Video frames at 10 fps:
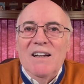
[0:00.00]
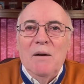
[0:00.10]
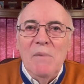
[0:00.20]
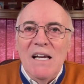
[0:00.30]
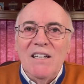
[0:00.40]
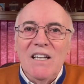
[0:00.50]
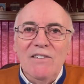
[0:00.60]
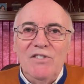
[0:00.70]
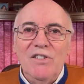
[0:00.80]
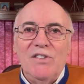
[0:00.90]
man
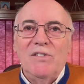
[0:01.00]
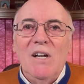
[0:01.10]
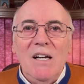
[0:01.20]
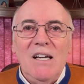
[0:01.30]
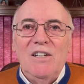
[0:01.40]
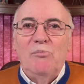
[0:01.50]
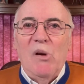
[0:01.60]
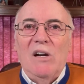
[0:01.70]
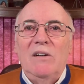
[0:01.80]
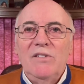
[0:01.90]
leaves his
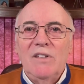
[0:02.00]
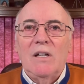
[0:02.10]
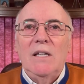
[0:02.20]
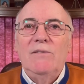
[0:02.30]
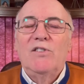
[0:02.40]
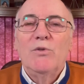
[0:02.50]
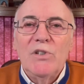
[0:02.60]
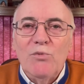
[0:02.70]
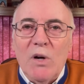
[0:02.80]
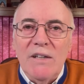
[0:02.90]
parents and cleaves to
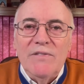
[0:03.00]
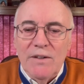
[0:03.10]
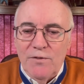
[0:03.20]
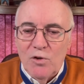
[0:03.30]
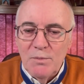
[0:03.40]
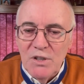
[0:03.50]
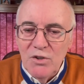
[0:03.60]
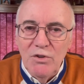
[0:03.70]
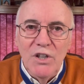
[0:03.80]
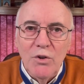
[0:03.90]
his wife. They form a
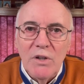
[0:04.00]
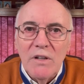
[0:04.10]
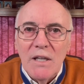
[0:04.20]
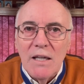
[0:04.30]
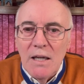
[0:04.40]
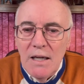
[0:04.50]
new unit. They